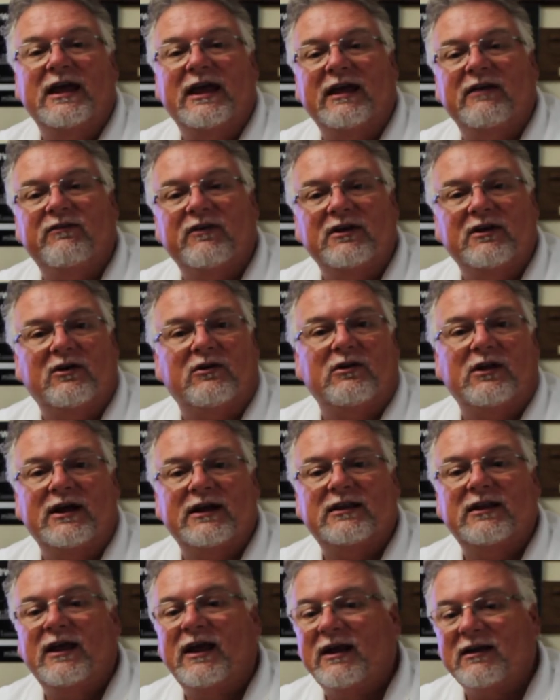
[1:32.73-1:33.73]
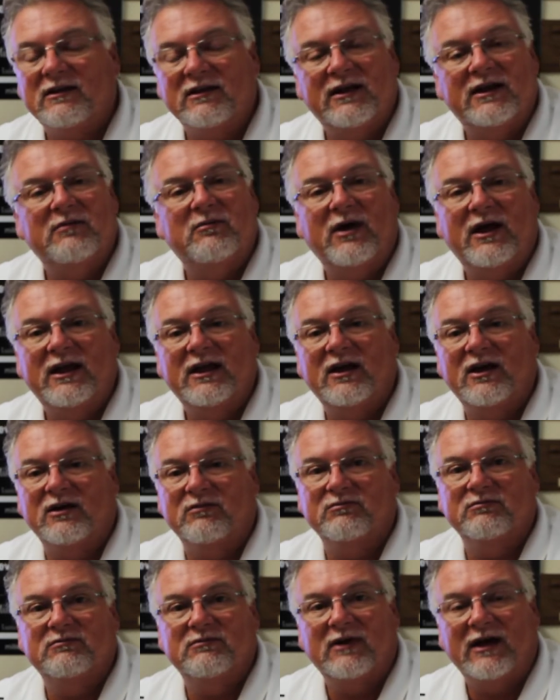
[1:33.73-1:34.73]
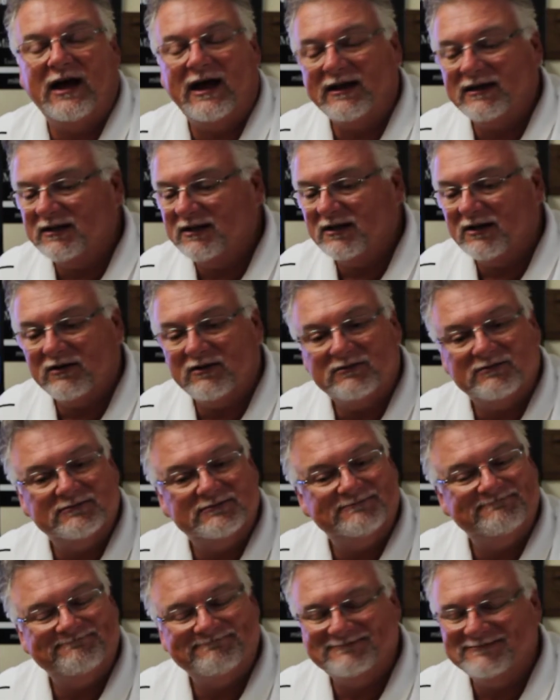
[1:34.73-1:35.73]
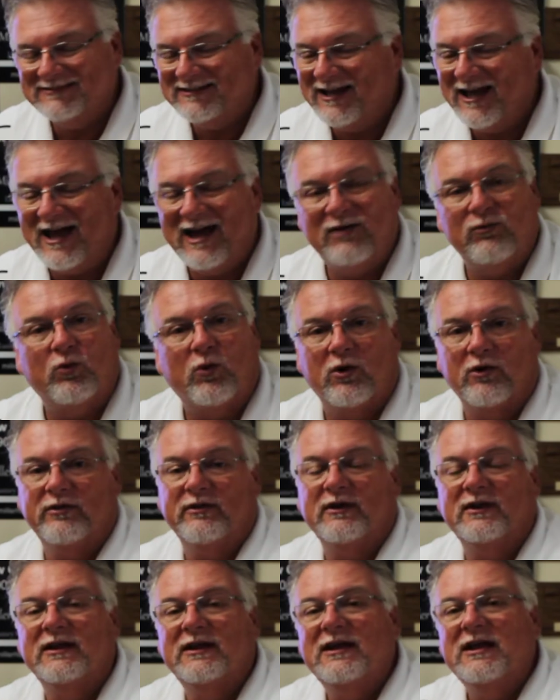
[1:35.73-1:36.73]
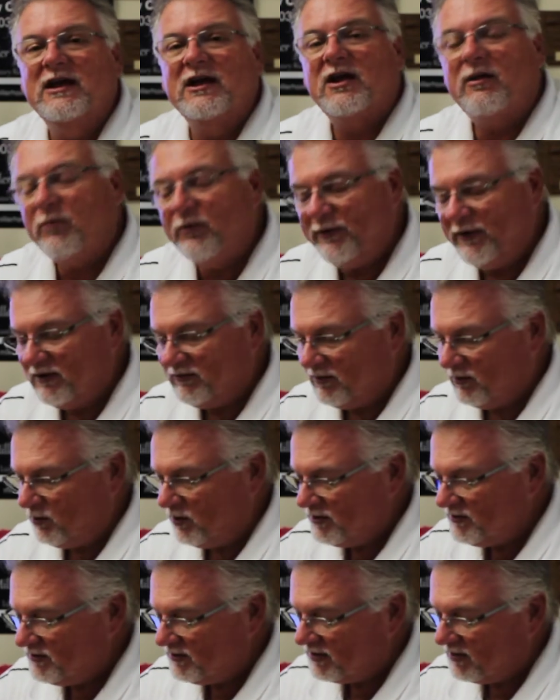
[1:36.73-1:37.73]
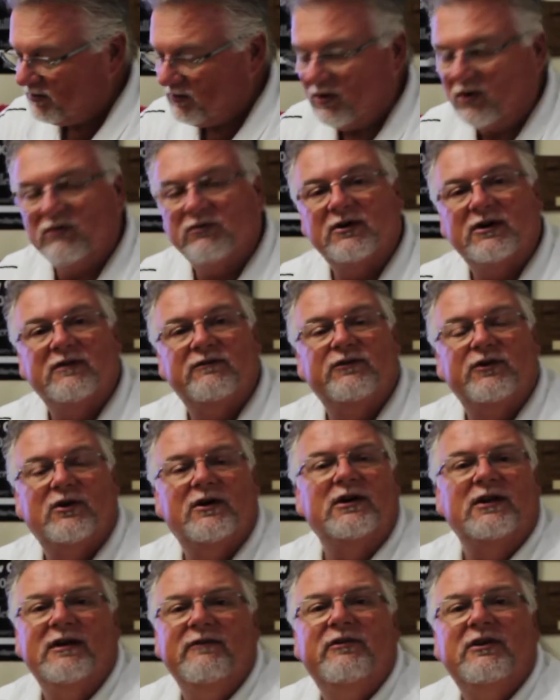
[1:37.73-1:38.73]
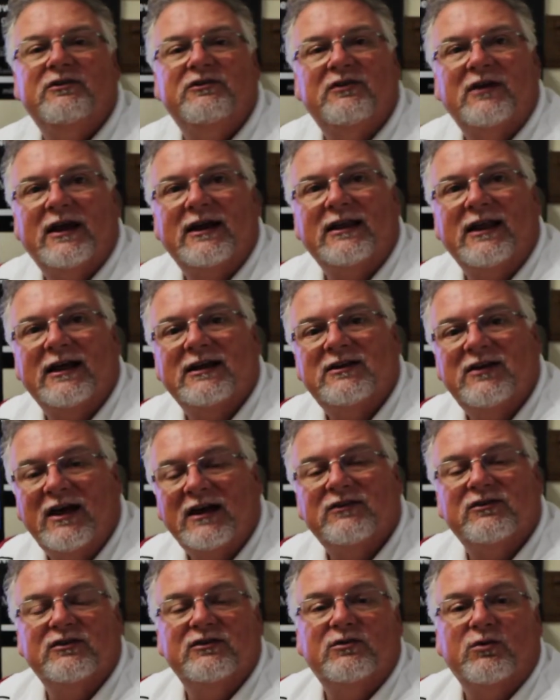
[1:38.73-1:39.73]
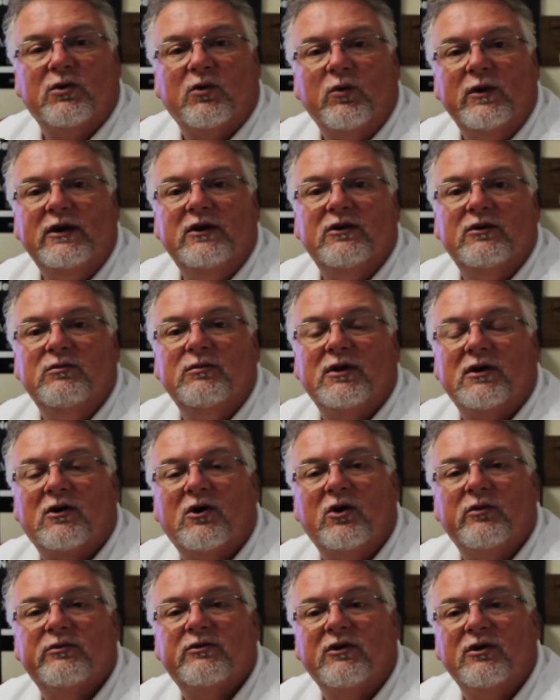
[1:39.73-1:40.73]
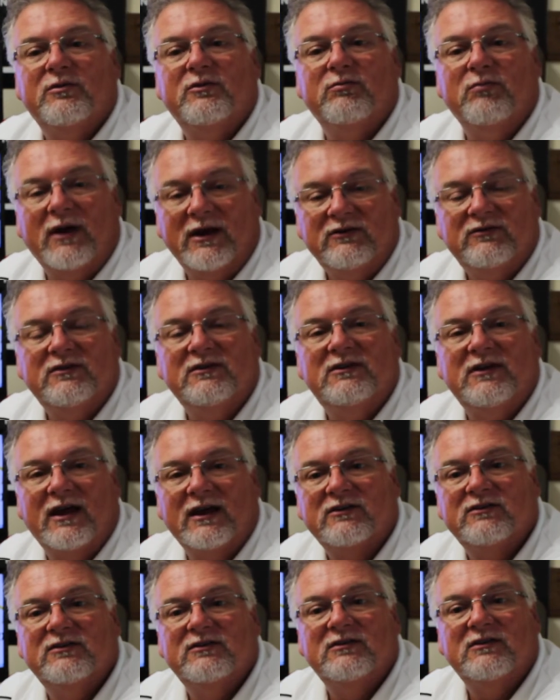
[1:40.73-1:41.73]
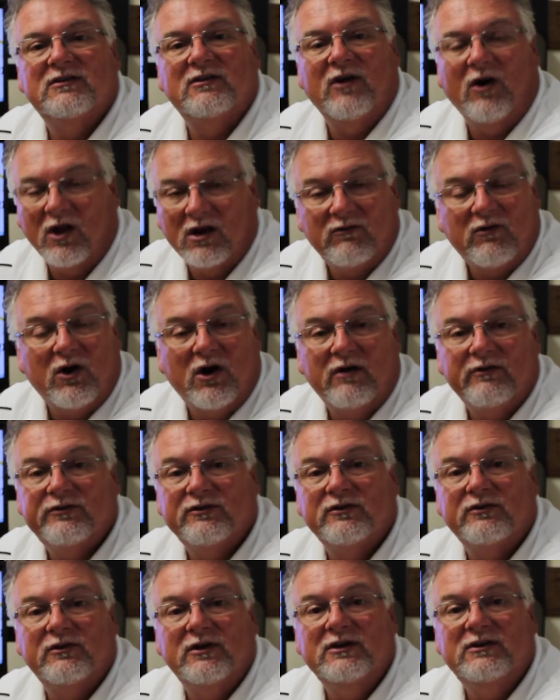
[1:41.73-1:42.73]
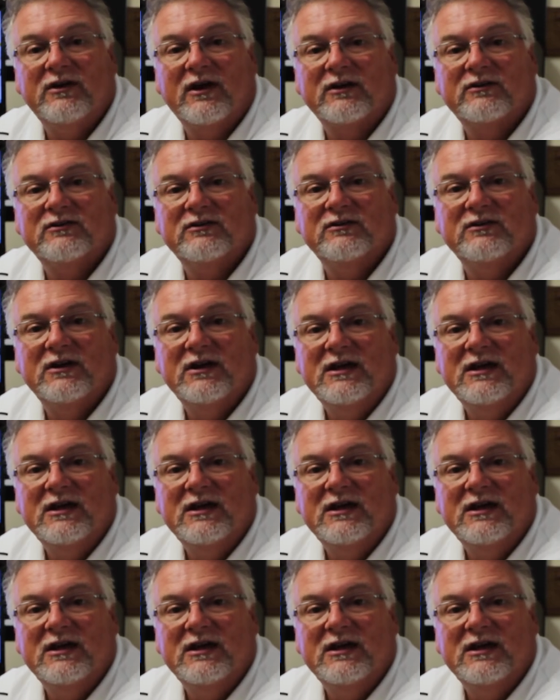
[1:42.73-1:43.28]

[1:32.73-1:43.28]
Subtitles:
If they don't like that, let them hang up. Not worth it. A couple things I want you to go over. If you're live in a state like Texas, where we do, Miller Homes Group's based in Texas, and all of our offices are in Texas,